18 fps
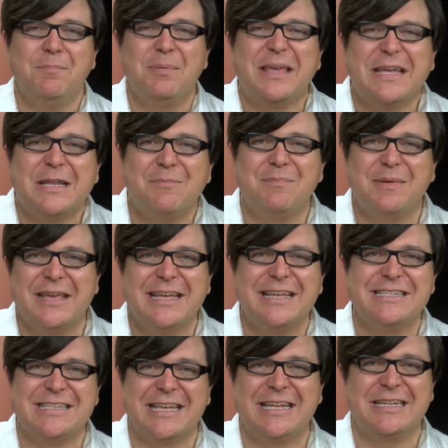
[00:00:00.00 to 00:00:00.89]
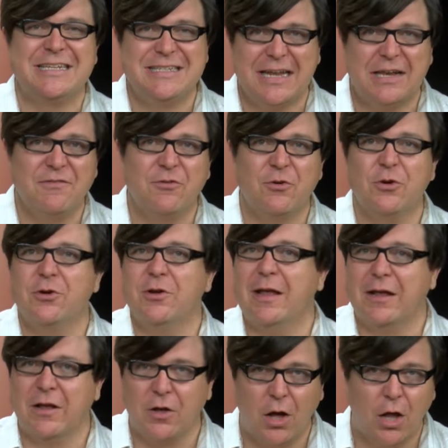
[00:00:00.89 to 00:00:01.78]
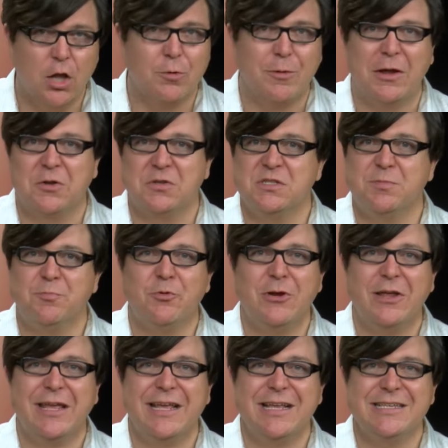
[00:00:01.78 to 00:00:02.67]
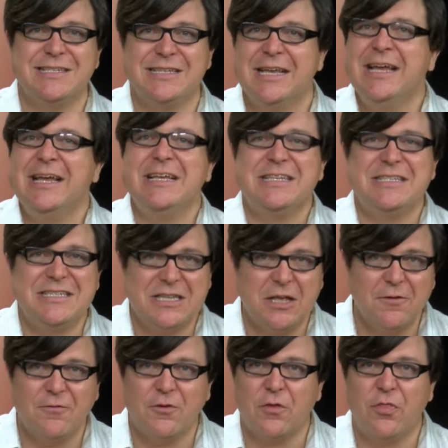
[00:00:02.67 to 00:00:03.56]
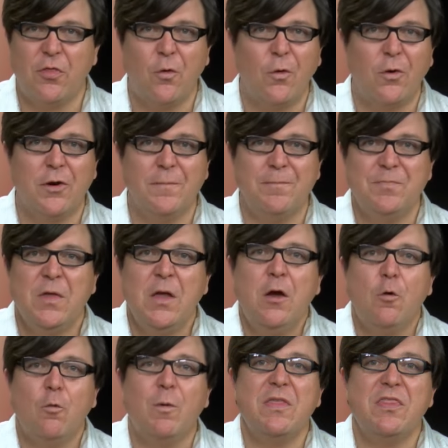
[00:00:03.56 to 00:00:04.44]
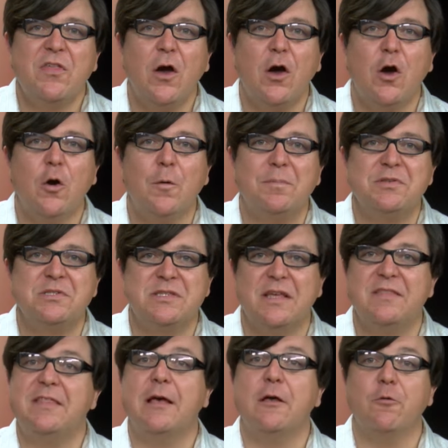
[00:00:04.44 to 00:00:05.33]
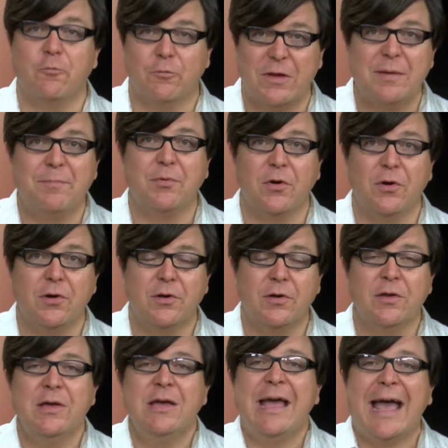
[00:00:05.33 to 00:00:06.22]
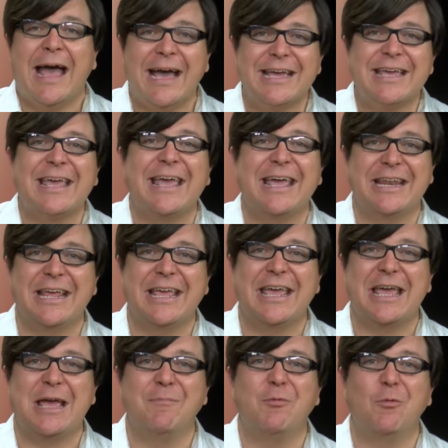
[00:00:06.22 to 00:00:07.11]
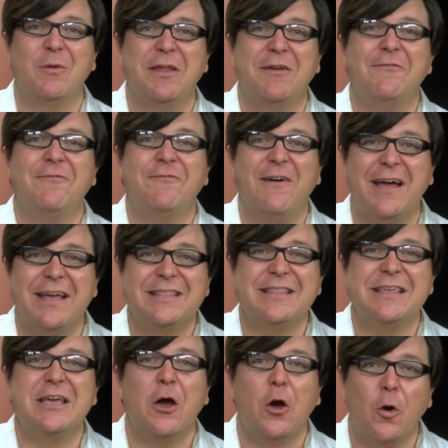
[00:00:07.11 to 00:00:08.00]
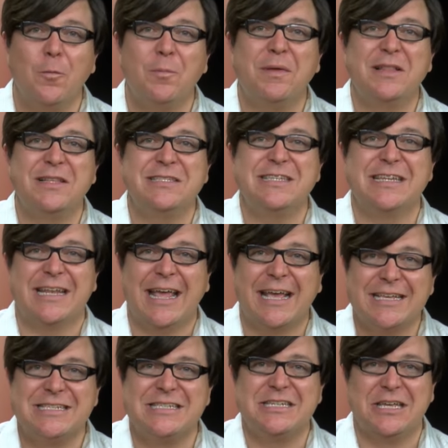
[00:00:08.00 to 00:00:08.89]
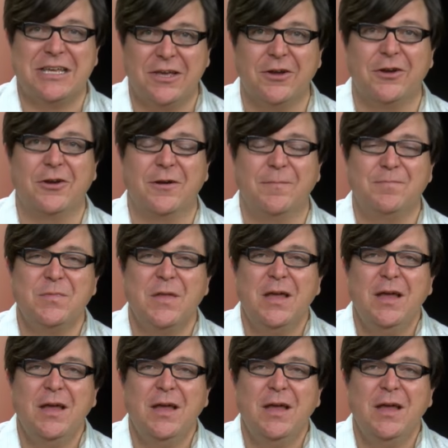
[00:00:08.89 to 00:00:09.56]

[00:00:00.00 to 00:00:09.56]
B&Bs in Denver and Colorado Springs, Silverthorne, with the hopes that they'll rebook at CannaCamp when it finally opens next year.